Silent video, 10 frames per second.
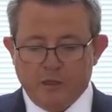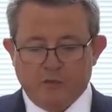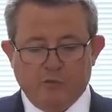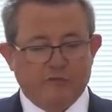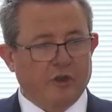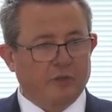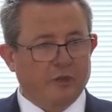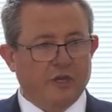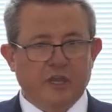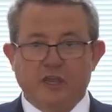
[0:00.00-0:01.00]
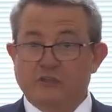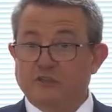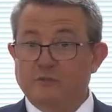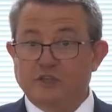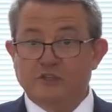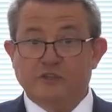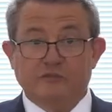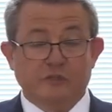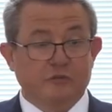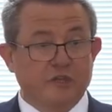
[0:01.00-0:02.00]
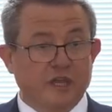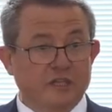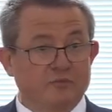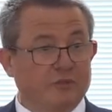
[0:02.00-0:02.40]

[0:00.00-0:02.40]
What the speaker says: We've only been here, as I mentioned, a few days,